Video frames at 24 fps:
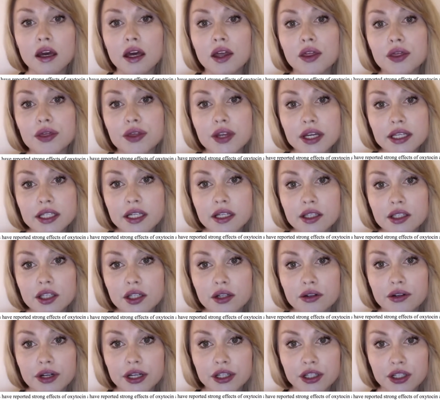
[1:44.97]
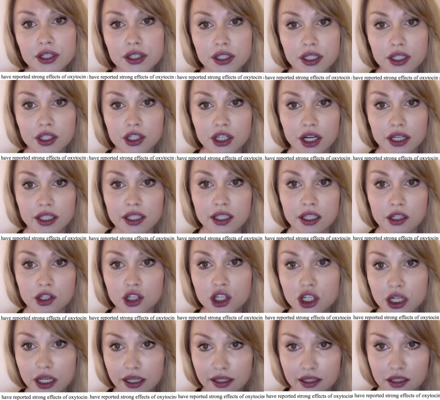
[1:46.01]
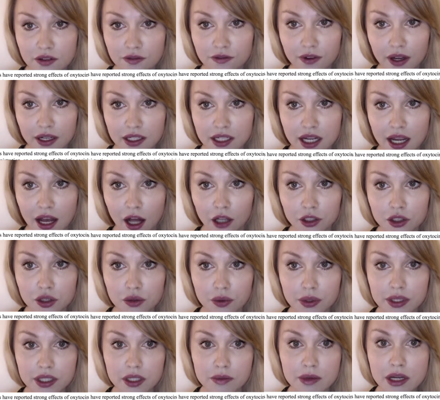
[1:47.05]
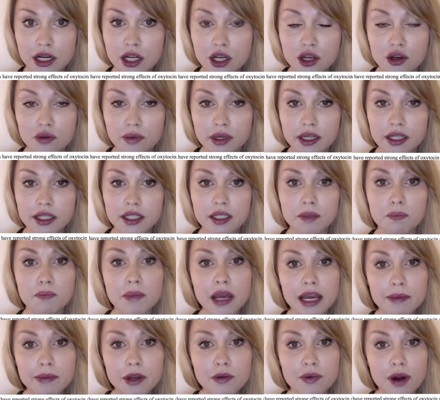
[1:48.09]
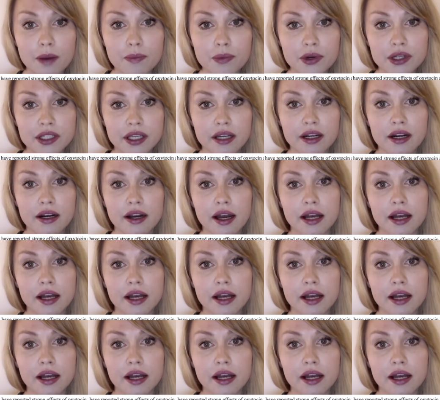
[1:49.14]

These considerations suggest that genes affecting altruism in humans may be represented